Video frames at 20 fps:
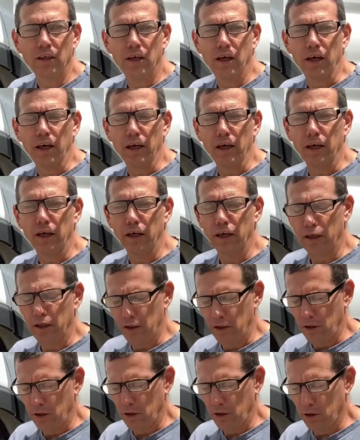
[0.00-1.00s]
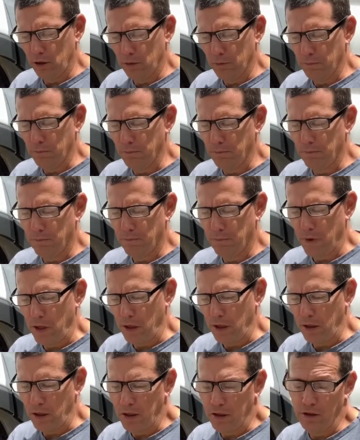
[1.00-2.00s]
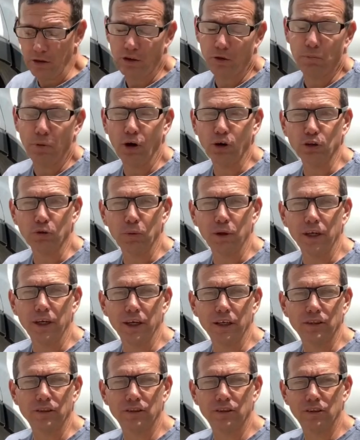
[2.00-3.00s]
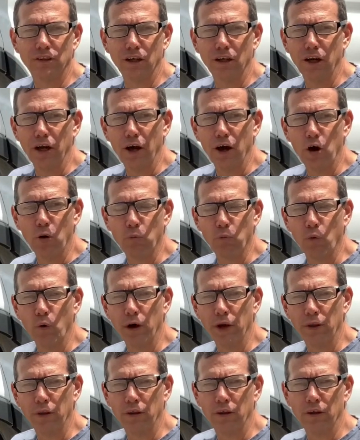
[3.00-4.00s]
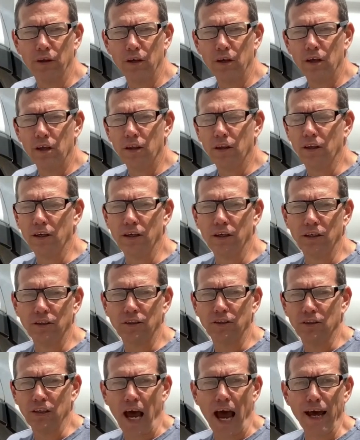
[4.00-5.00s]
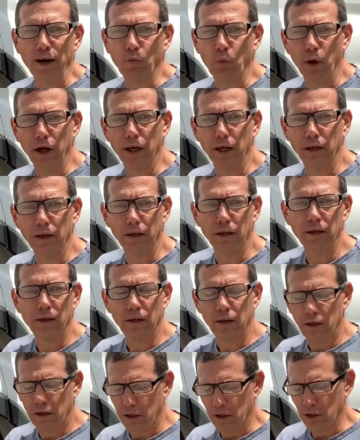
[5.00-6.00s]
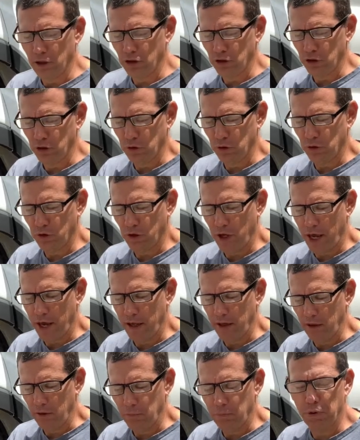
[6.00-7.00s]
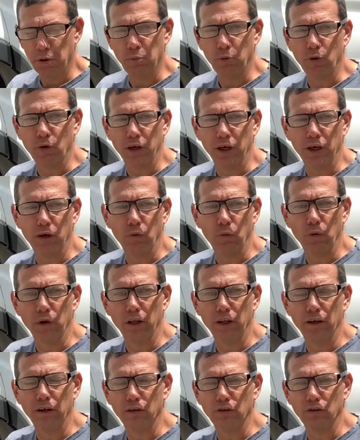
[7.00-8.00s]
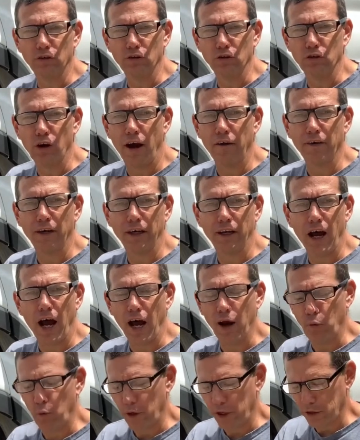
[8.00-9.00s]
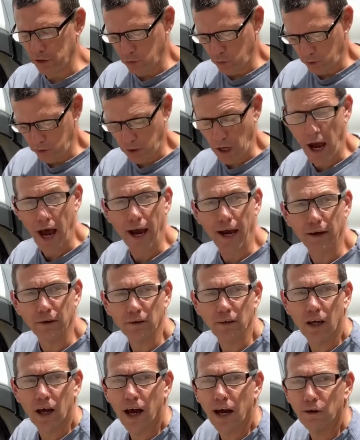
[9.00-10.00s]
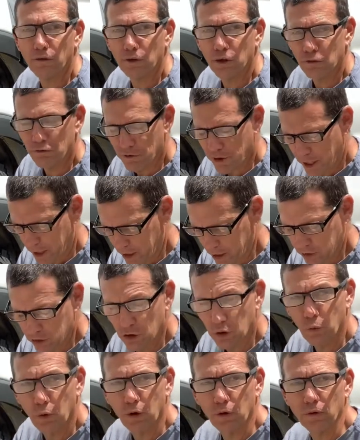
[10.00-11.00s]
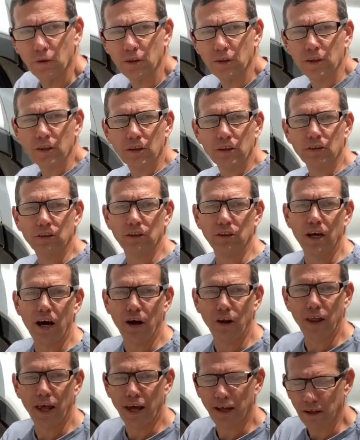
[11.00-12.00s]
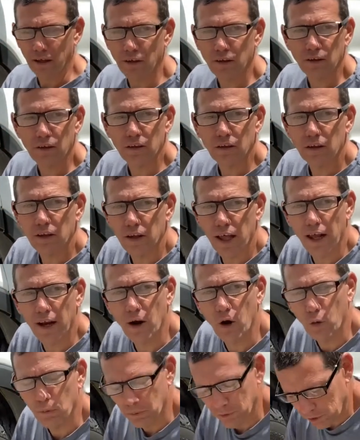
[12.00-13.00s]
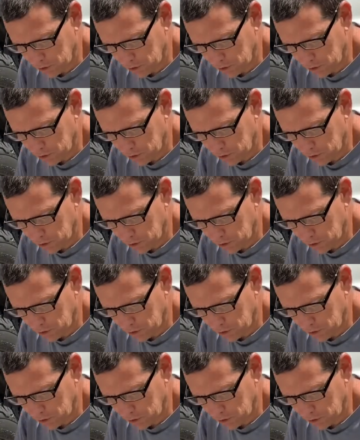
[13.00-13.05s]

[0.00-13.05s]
and um, uh, supposedly it's gonna help with the side wind issues that people get when they're driving in high winds with the high high roof van. So we'll see how that that helps.